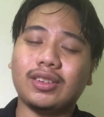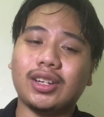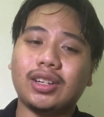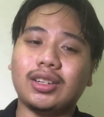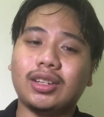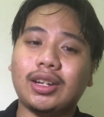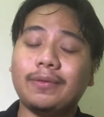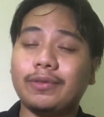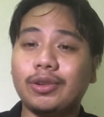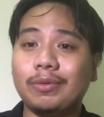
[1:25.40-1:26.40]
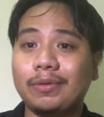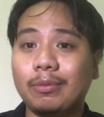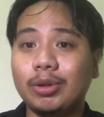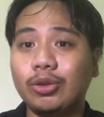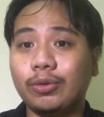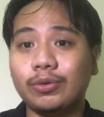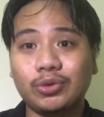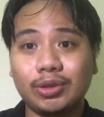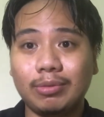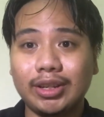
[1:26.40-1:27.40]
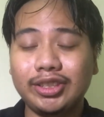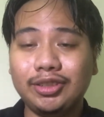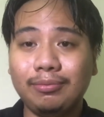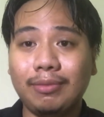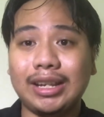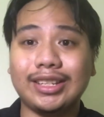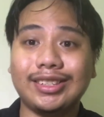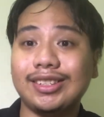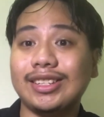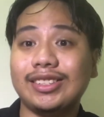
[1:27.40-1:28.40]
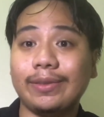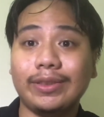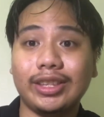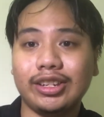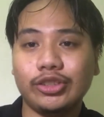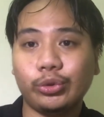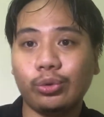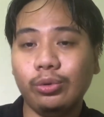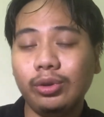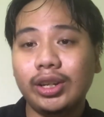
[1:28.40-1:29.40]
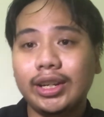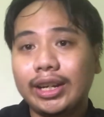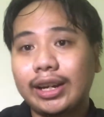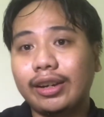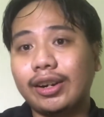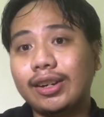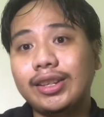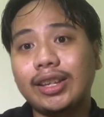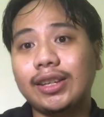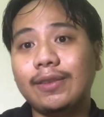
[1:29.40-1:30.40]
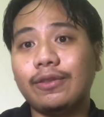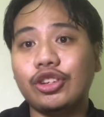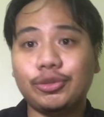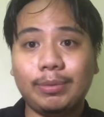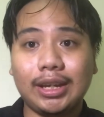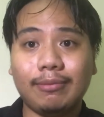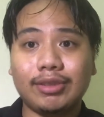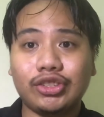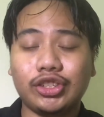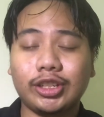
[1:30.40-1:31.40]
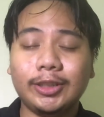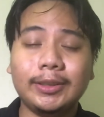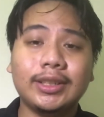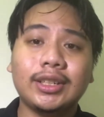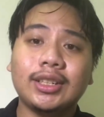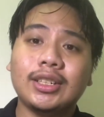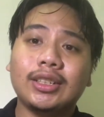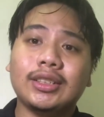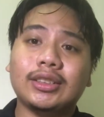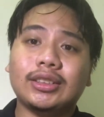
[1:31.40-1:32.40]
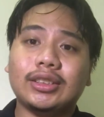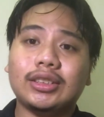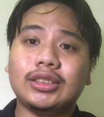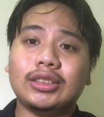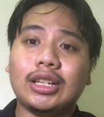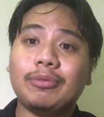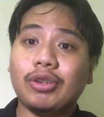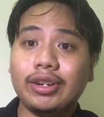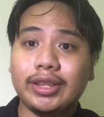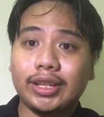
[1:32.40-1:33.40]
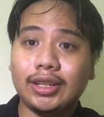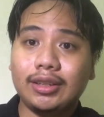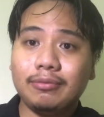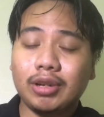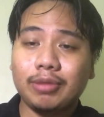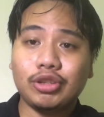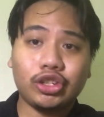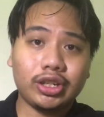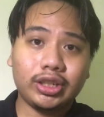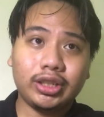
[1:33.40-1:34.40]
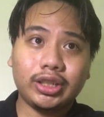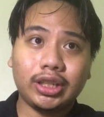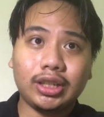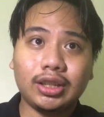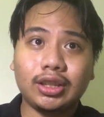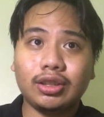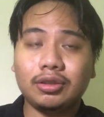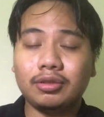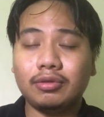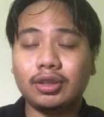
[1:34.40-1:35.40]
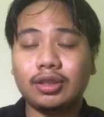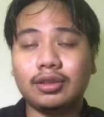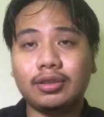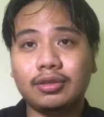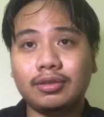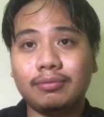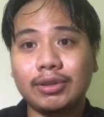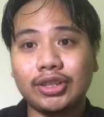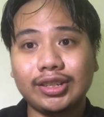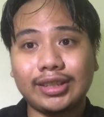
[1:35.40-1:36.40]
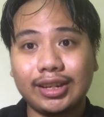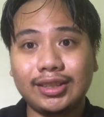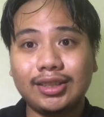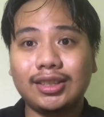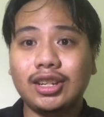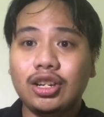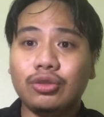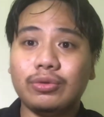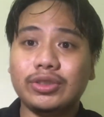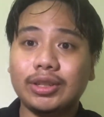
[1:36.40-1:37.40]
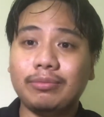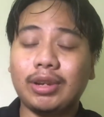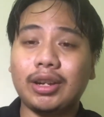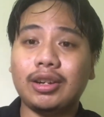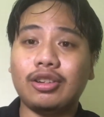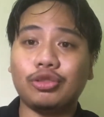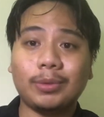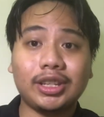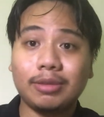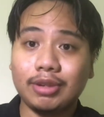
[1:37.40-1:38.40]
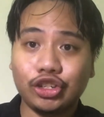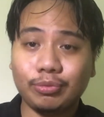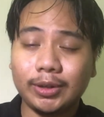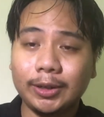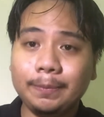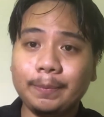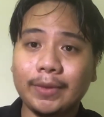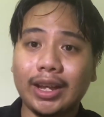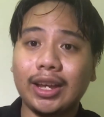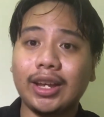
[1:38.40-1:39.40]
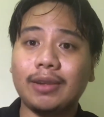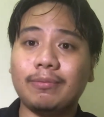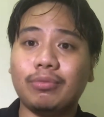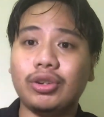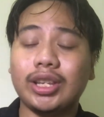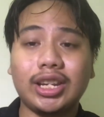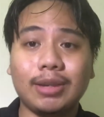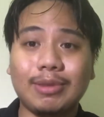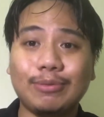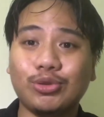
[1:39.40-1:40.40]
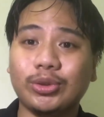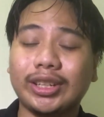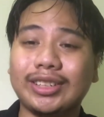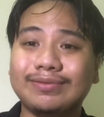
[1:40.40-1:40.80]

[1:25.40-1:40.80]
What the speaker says: I'm from a family of two siblings. My little sister is 17 years old and currently taking for SPM this year. I'm currently taking my bachelor in Bachelor Science, Tourism and Hospitality Management at Polytechnic Ibrahim Sultan.